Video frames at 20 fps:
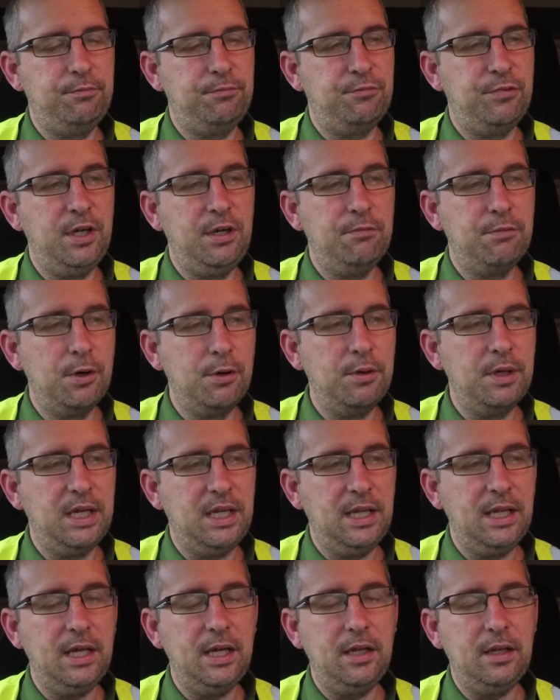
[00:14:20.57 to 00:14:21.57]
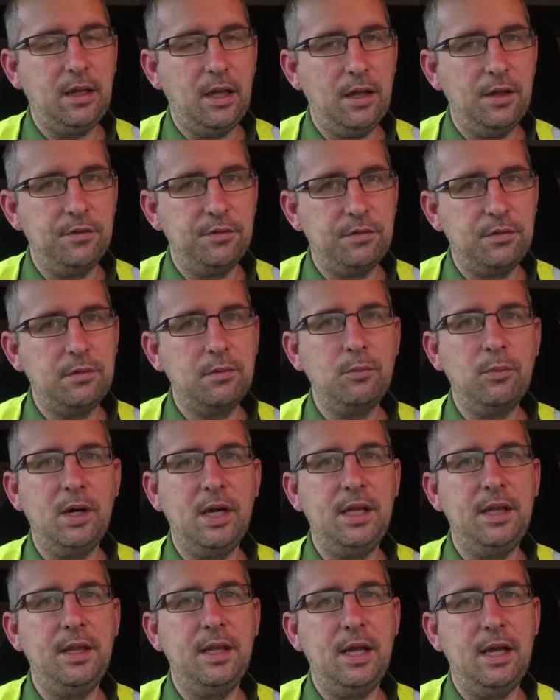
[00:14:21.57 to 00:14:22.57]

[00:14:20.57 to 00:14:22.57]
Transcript: rerouting that it does when